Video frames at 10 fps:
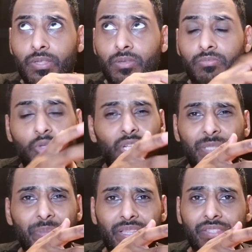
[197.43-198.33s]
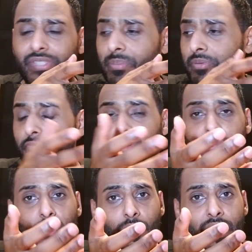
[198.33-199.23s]
You'd expect the same
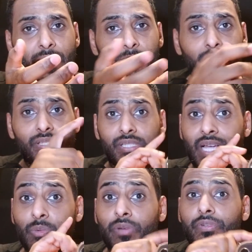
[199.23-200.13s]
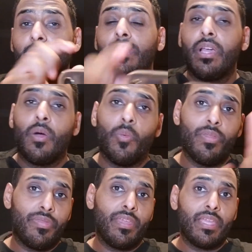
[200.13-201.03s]
performance with the 8 Plus. However,
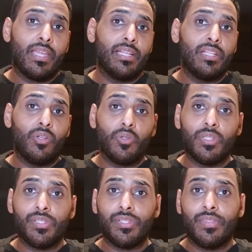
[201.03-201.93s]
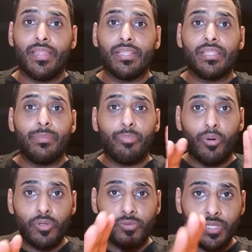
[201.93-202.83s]
one thing I did notice, that the
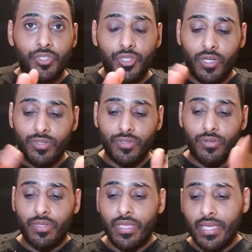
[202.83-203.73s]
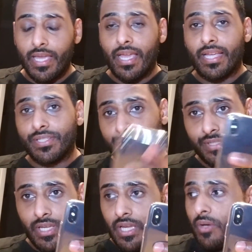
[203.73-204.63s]
portrait shots on the
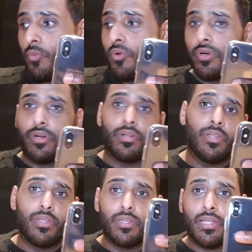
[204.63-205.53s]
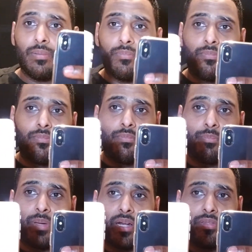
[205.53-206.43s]
X were
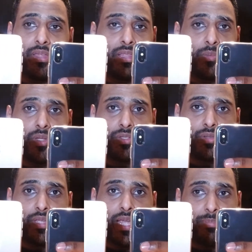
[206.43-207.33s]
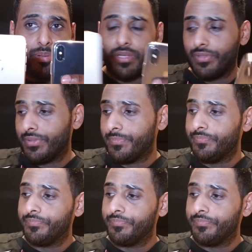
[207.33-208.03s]
better than the ones on the 8 Plus.